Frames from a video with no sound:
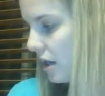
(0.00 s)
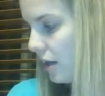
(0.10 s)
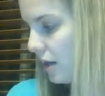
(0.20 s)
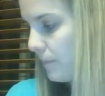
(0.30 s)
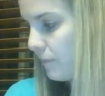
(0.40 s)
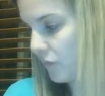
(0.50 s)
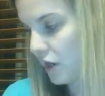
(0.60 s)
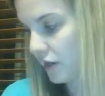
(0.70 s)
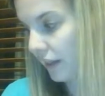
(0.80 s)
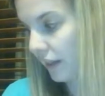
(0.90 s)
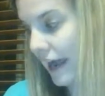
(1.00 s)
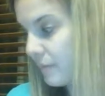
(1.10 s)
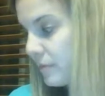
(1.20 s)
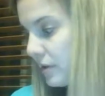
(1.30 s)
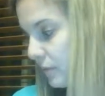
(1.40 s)
on
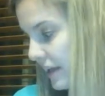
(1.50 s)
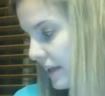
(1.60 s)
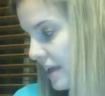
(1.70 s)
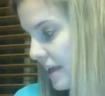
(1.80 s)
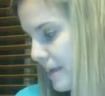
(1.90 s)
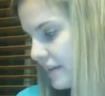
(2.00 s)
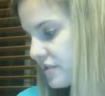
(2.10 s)
lab when they came back.